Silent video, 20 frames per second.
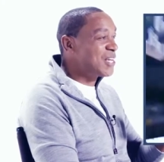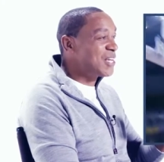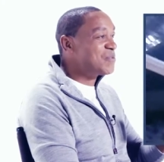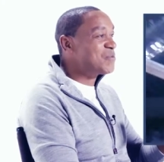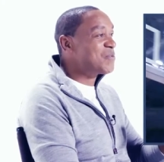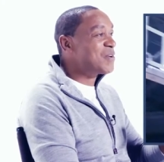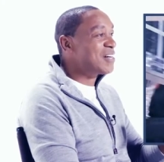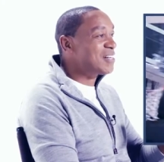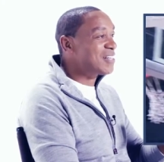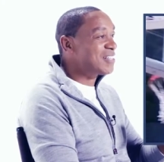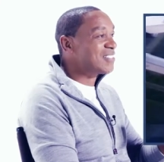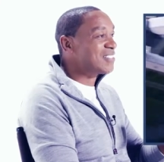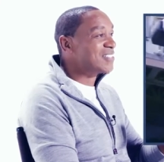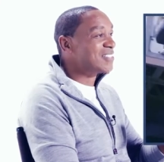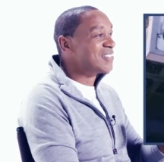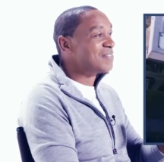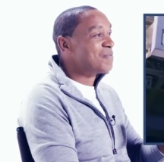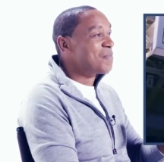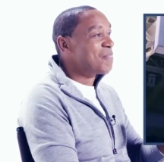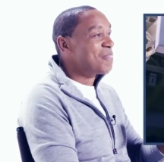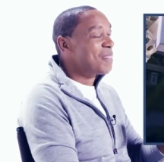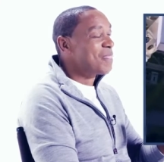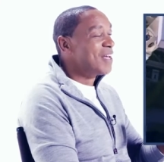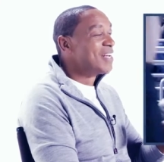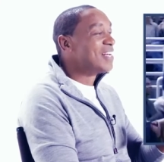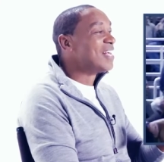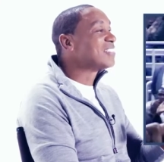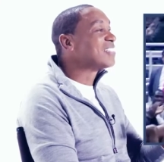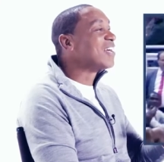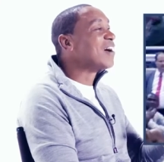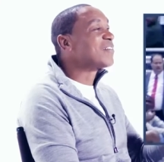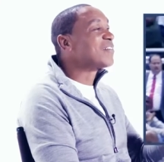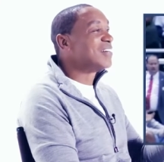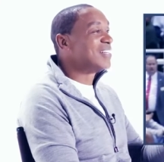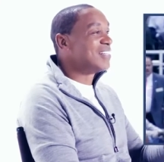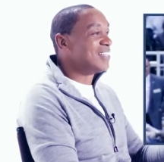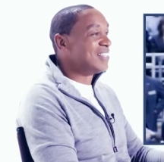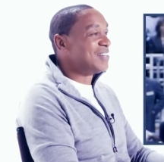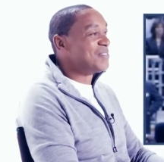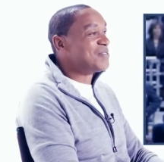he was, and that's how
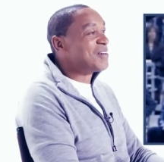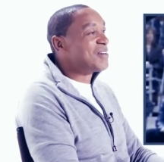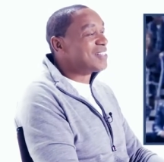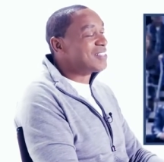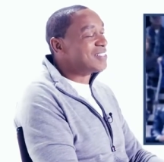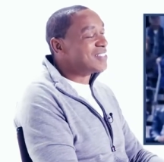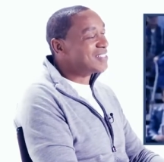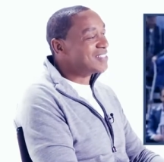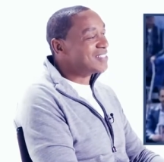good he is.